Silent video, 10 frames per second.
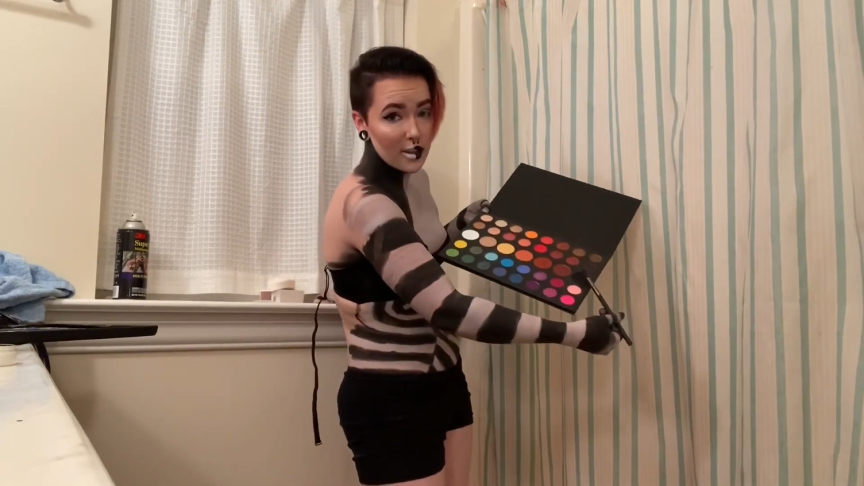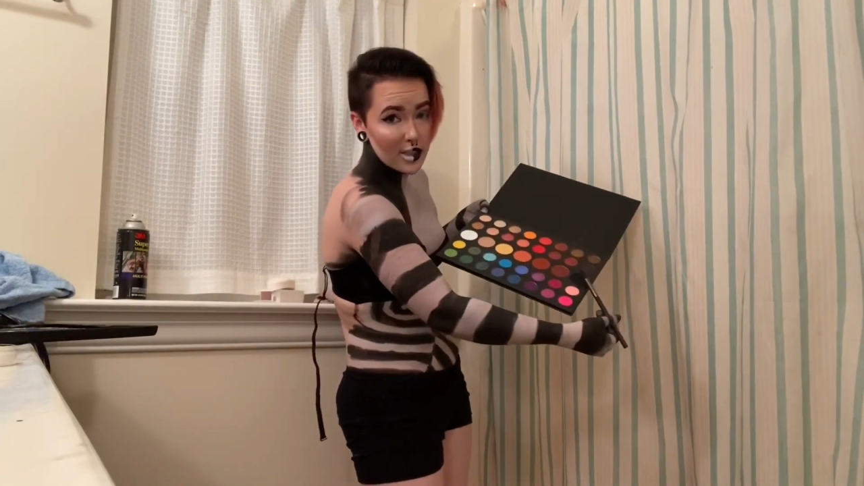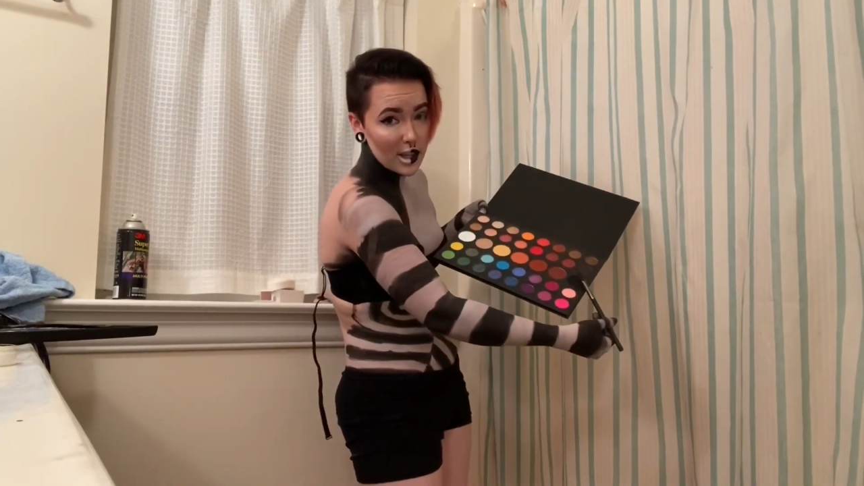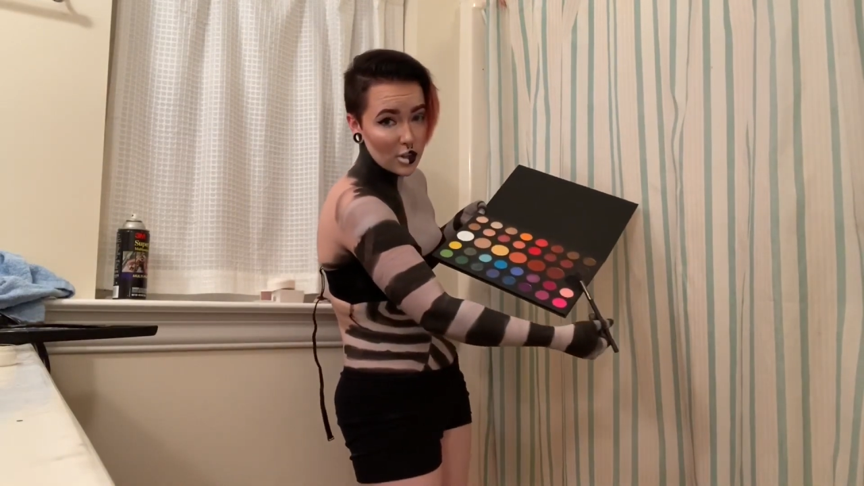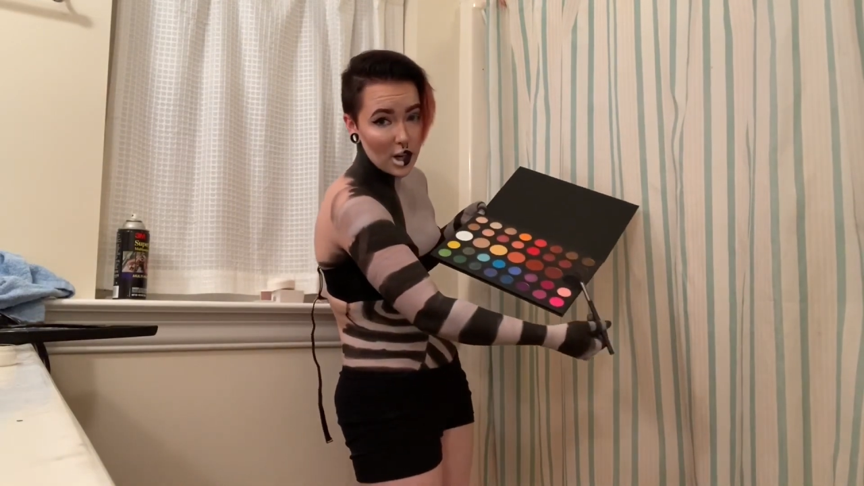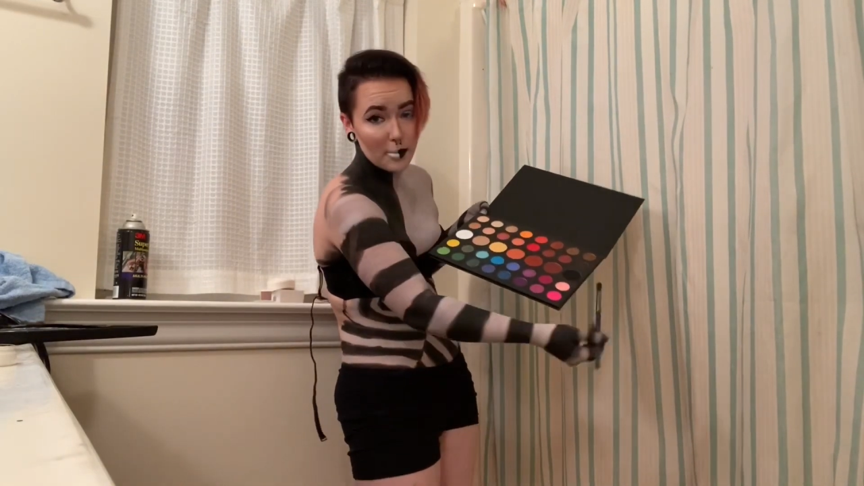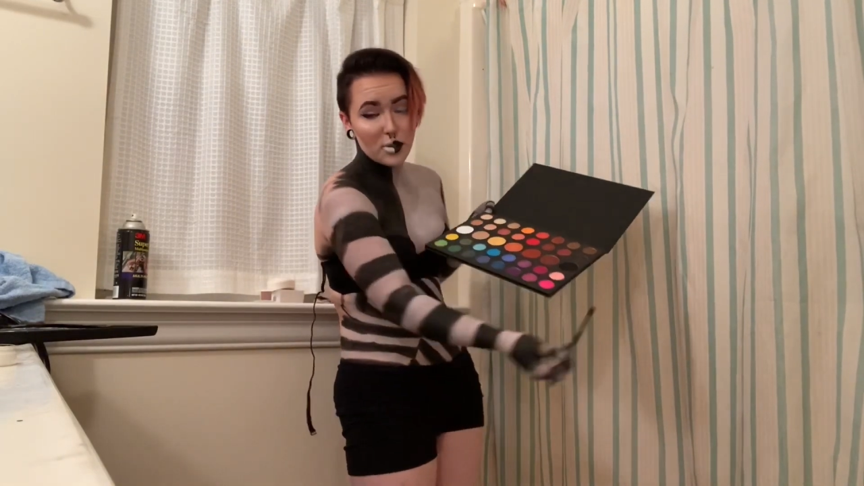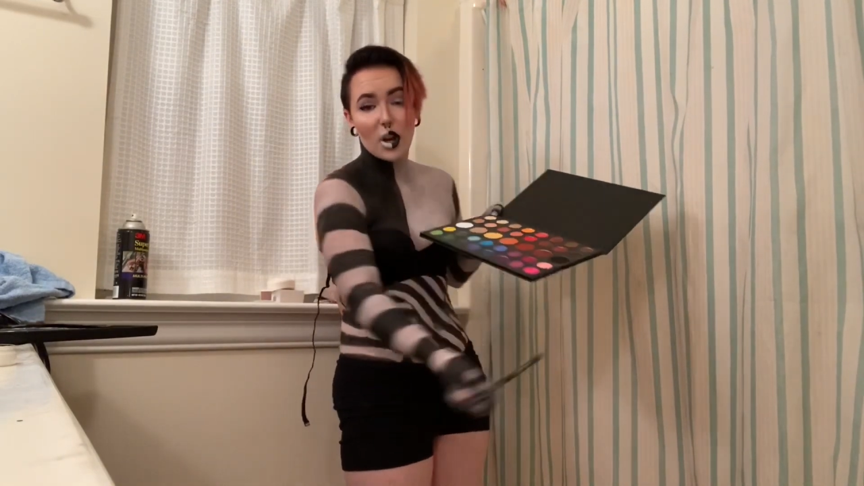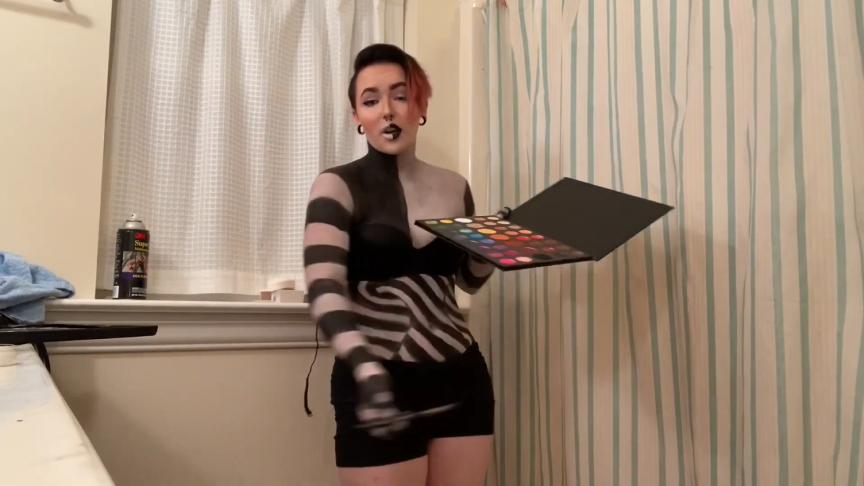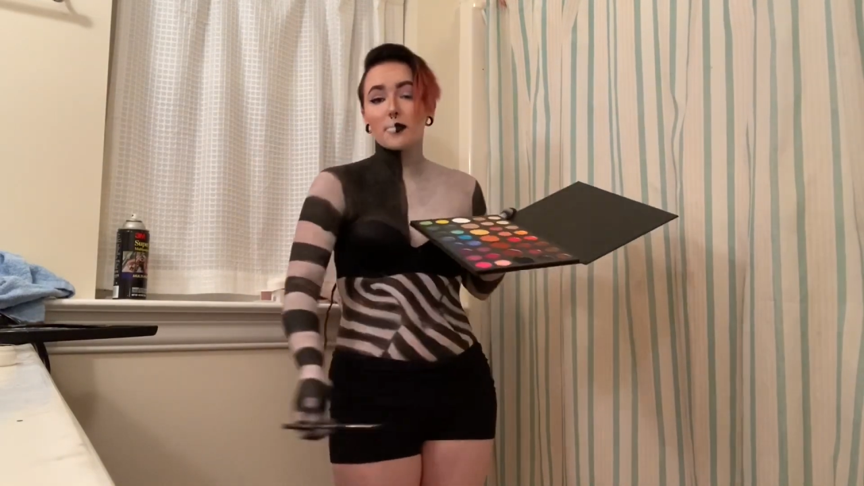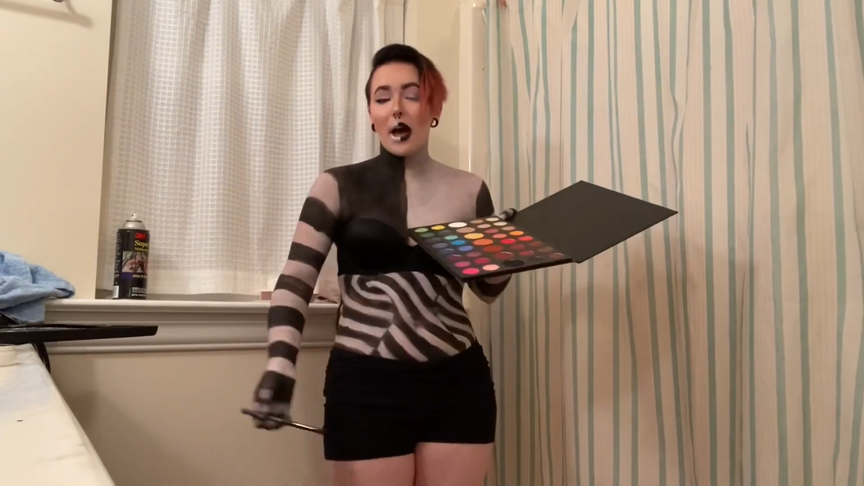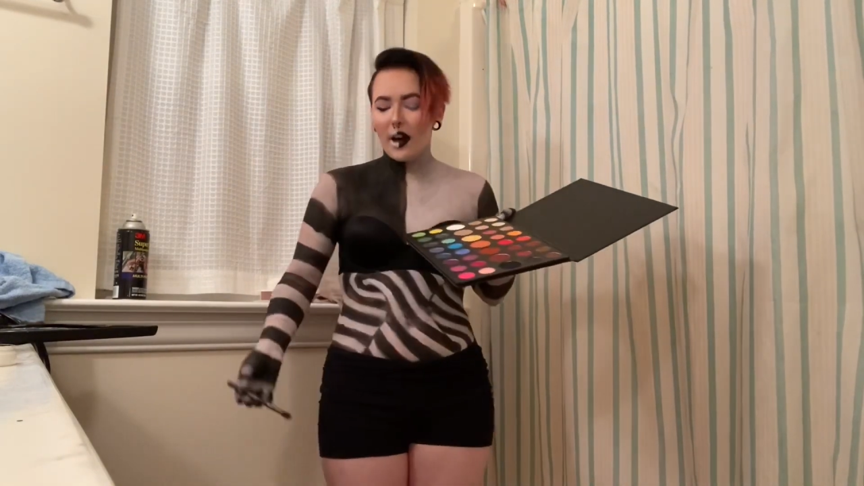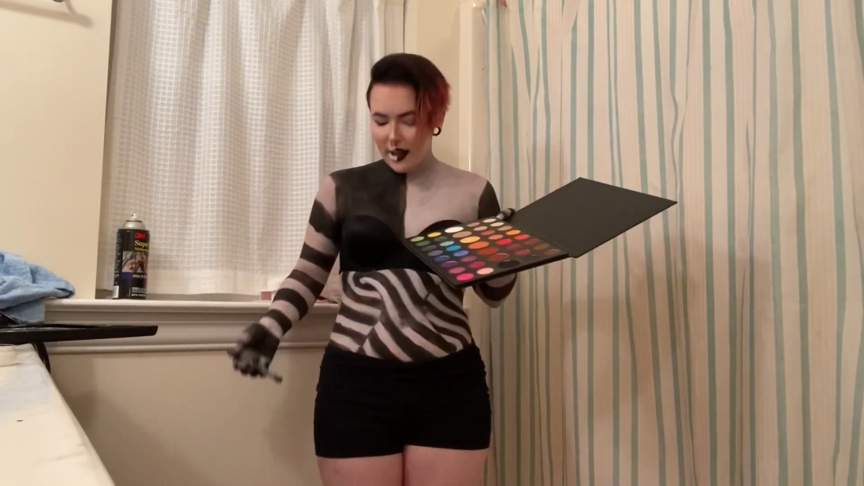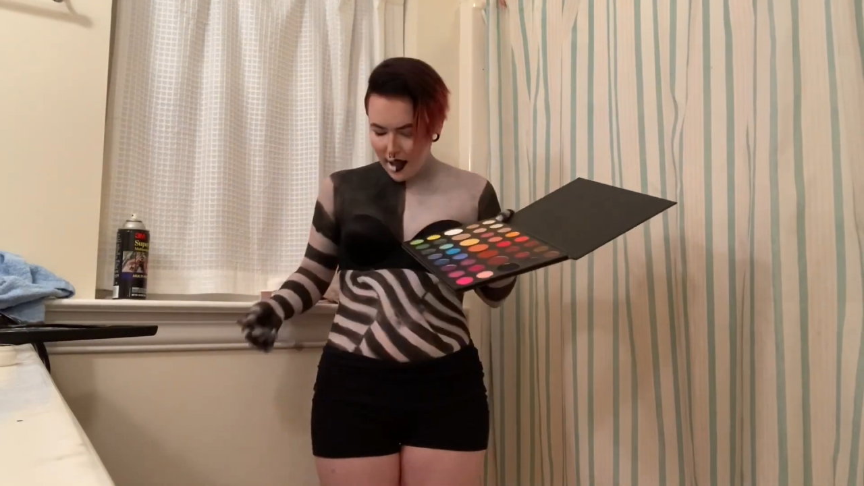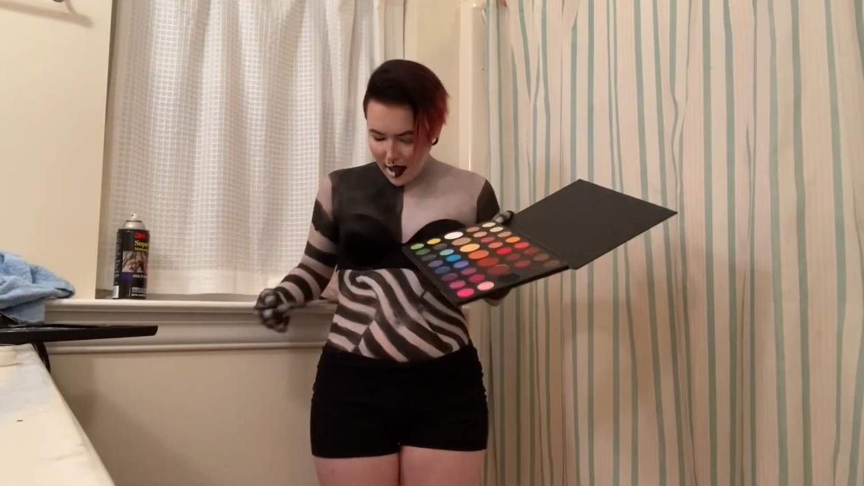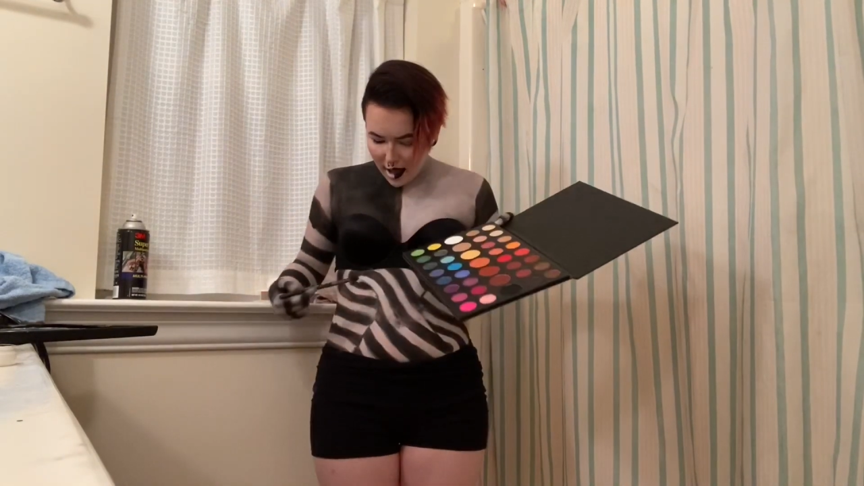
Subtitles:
in the James Charles palette